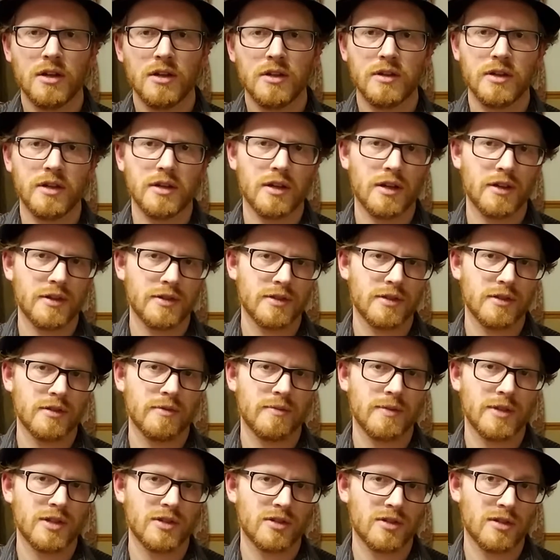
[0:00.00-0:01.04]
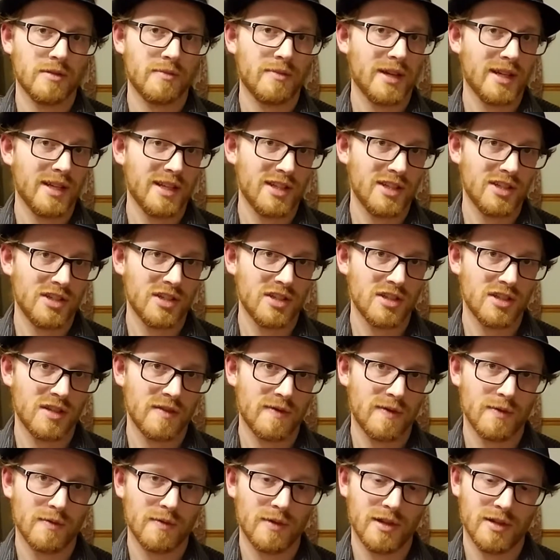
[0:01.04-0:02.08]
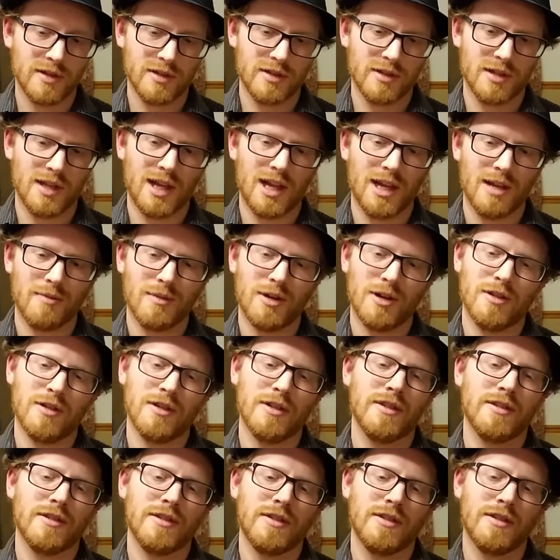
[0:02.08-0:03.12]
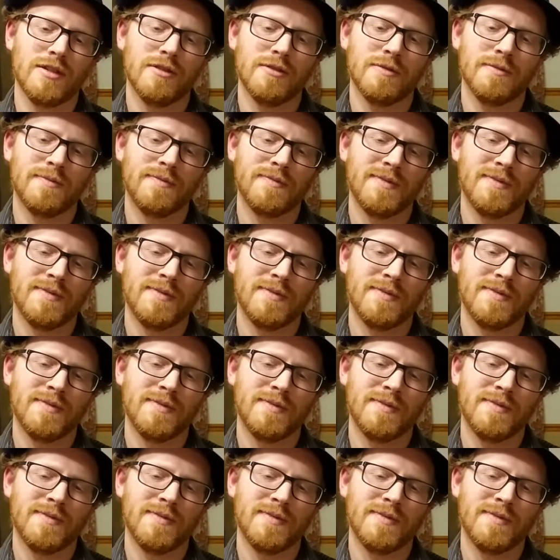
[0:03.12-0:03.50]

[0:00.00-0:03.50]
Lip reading: You could also measure it by inches if you want, just eyeball it, you know.